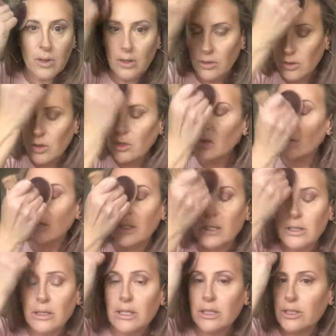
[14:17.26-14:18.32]
So you're
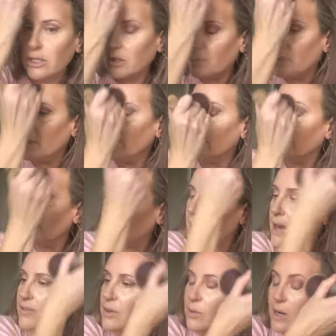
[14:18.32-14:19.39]
literally just putting this
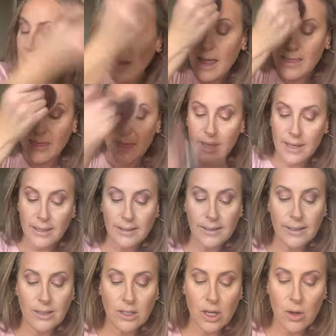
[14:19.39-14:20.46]
everywhere. And this
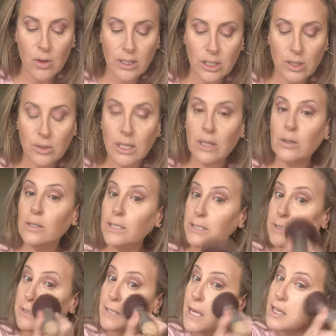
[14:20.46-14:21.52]
is going to not only
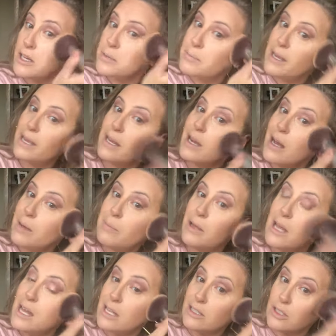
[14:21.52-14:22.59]
set your makeup,
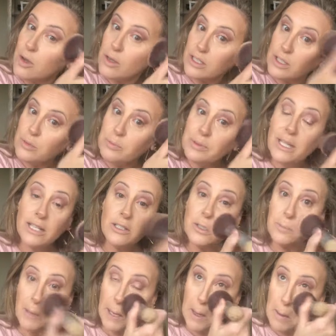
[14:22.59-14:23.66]
it's going to blend
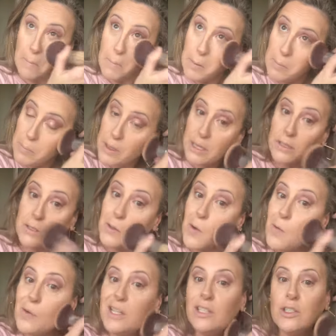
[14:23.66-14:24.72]
your makeup, but it's
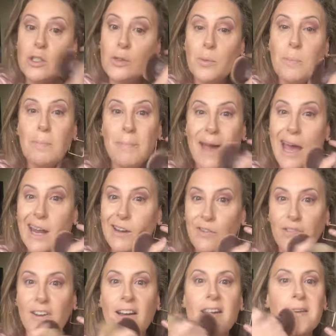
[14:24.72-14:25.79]
going to
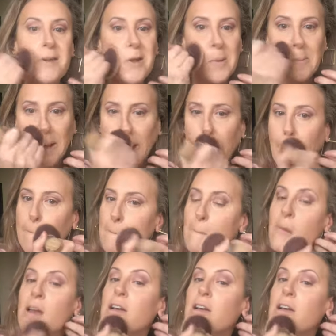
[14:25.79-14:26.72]
mattify your makeup.